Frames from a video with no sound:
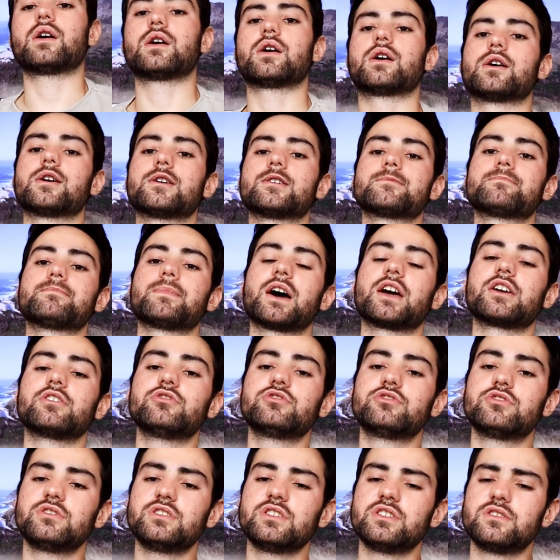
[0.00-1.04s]
I
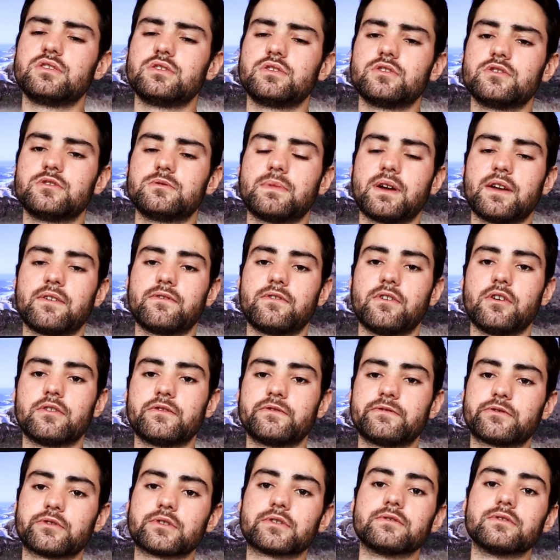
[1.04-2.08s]
usually use my phone
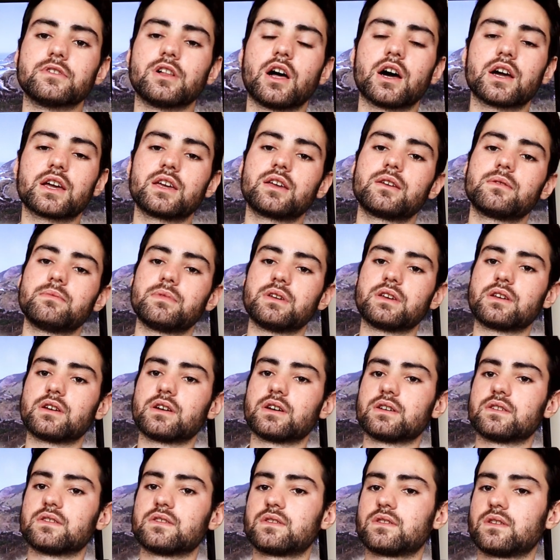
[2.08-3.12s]
for vlogging
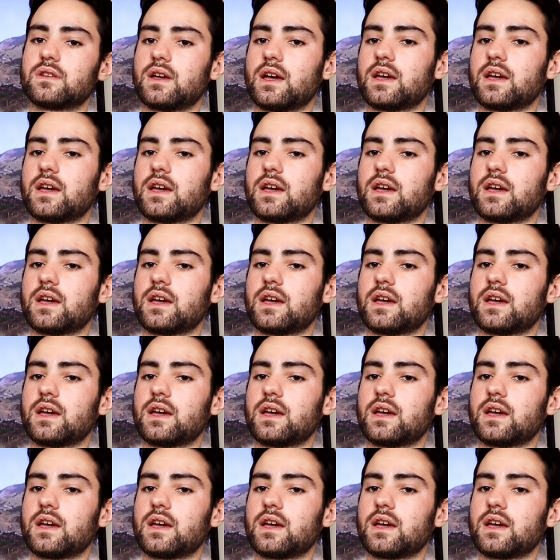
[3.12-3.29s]
because